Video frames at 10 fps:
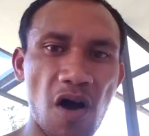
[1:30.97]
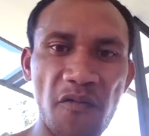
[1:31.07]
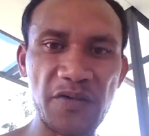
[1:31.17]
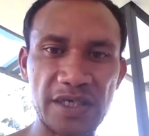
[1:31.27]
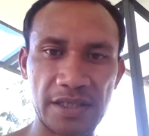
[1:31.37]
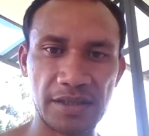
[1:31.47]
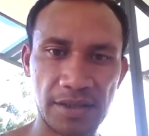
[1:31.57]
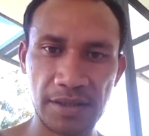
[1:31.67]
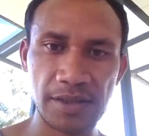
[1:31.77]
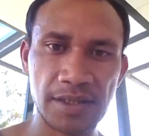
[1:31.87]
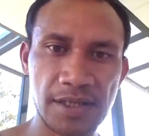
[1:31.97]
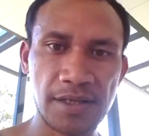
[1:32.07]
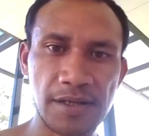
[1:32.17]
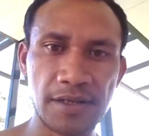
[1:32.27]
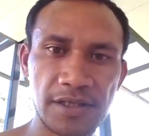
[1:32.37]
office,
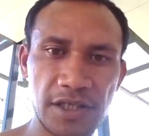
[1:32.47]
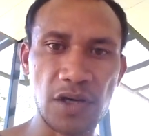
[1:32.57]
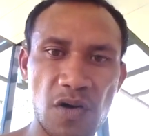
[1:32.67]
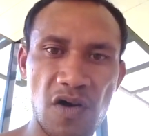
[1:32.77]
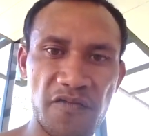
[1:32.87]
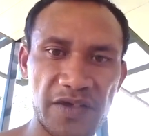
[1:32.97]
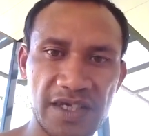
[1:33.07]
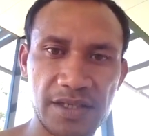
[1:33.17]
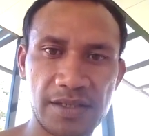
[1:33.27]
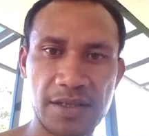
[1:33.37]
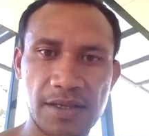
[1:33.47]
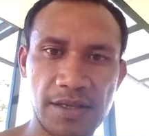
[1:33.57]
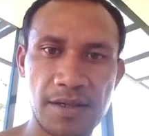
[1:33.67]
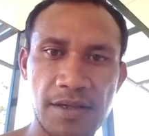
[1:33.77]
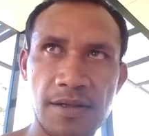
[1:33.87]
circle office.
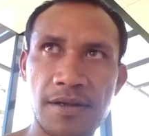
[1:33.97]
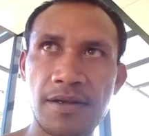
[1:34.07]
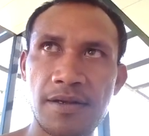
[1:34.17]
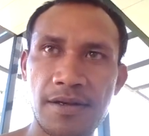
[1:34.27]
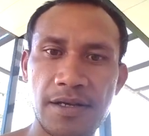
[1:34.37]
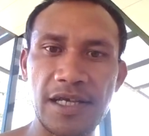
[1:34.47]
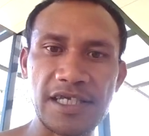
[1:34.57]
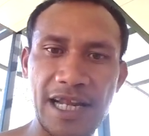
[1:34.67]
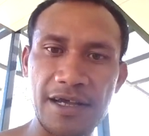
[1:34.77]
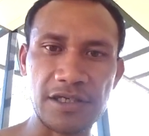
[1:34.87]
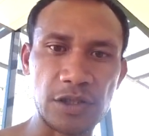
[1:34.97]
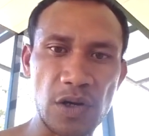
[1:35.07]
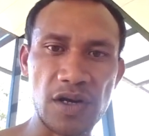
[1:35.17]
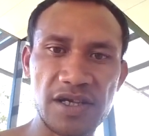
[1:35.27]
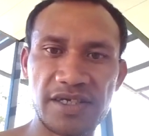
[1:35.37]
It's like a
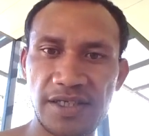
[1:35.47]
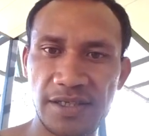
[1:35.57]
circle.